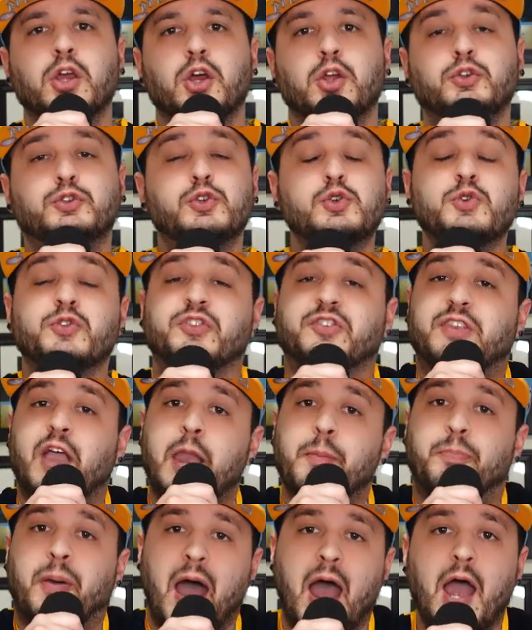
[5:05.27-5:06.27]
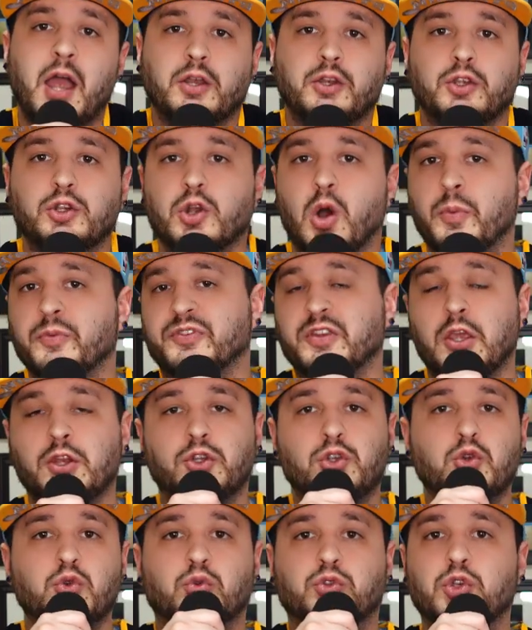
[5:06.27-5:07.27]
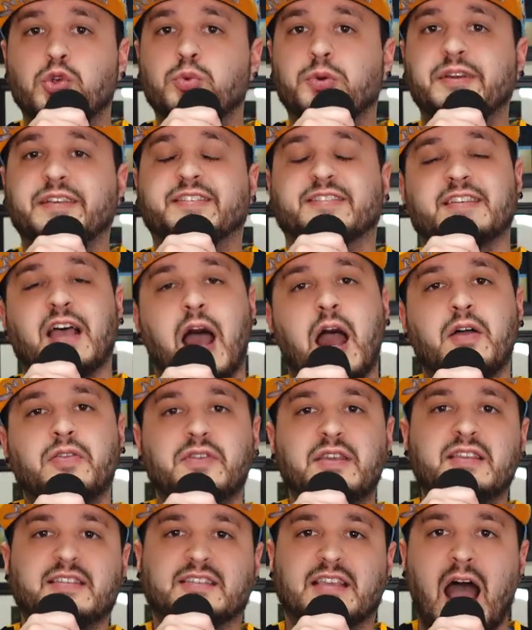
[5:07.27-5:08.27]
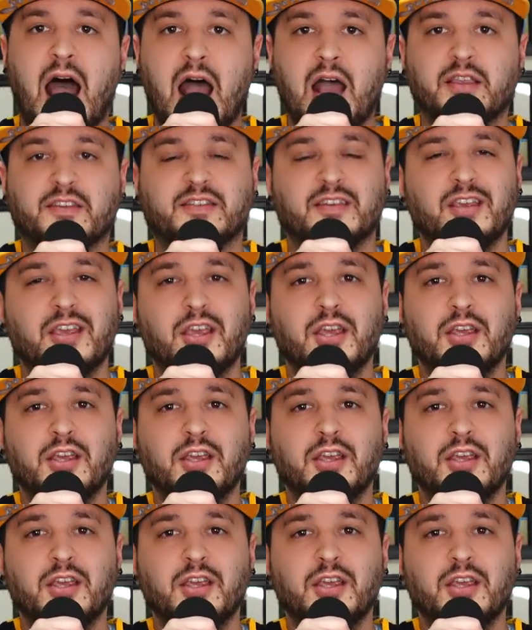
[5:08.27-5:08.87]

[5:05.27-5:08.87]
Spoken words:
Do you stay pat? You know what I'm saying? Do you resign these guys?